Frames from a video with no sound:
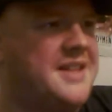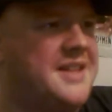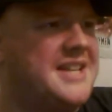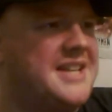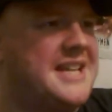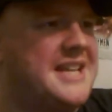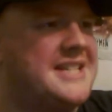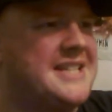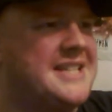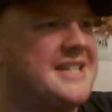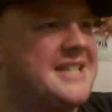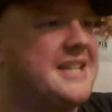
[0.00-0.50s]

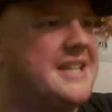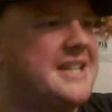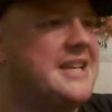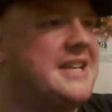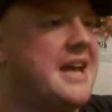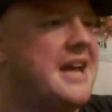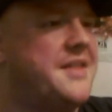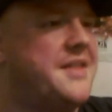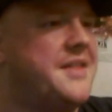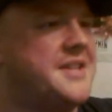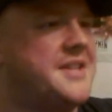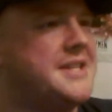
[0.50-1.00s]
there's a
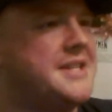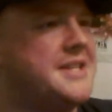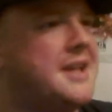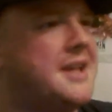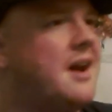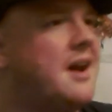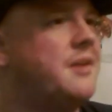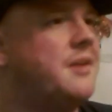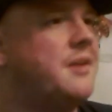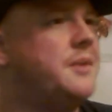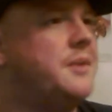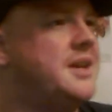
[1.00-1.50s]
scene at the
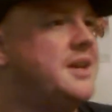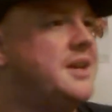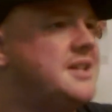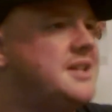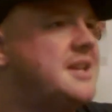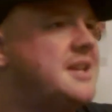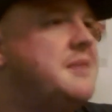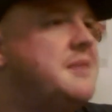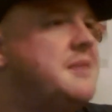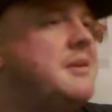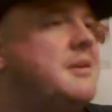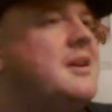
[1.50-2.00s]
start
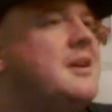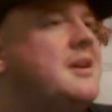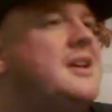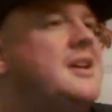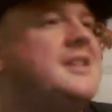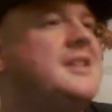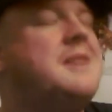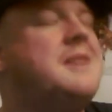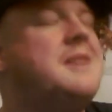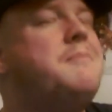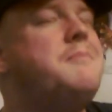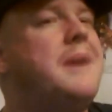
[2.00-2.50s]
where he's in
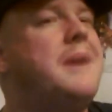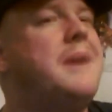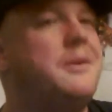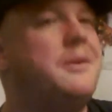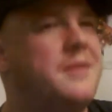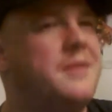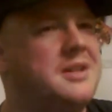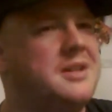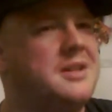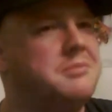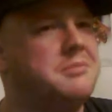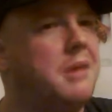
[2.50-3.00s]

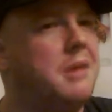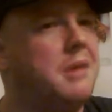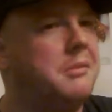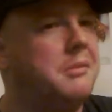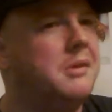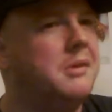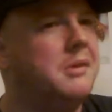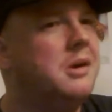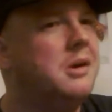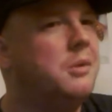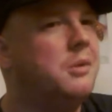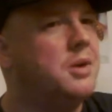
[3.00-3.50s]
bed with his
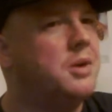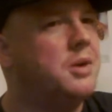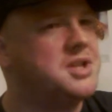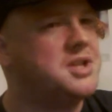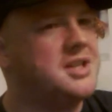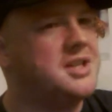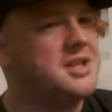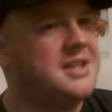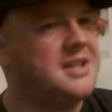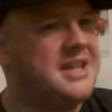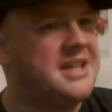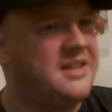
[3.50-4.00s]
mum
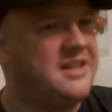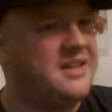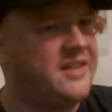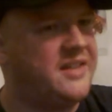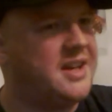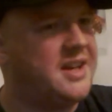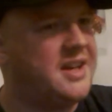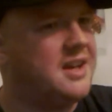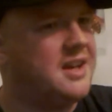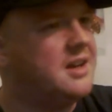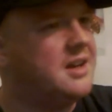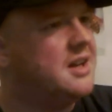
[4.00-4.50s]
watching
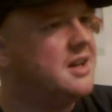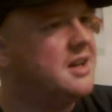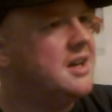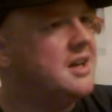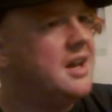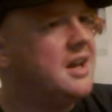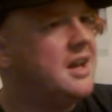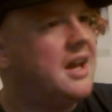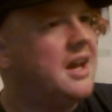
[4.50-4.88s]
TV,